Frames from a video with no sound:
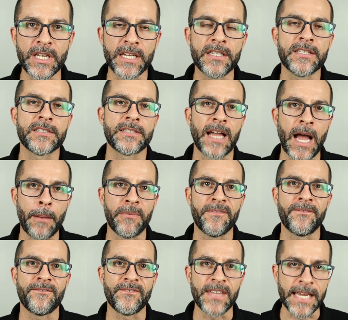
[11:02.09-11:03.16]
need to stop
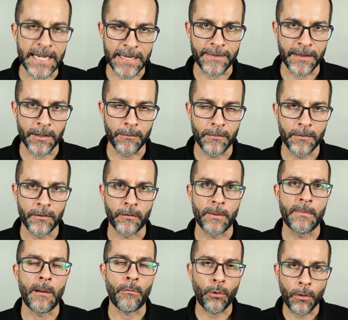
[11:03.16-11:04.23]
feeding them.
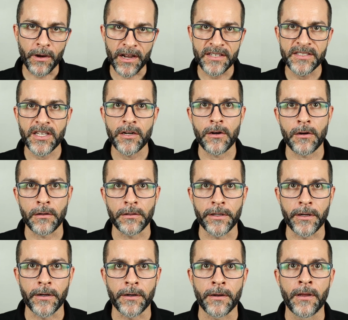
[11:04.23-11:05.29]
Remember what I said
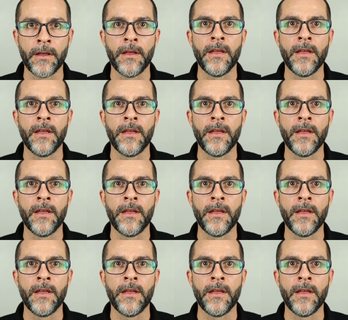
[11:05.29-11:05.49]
earlier.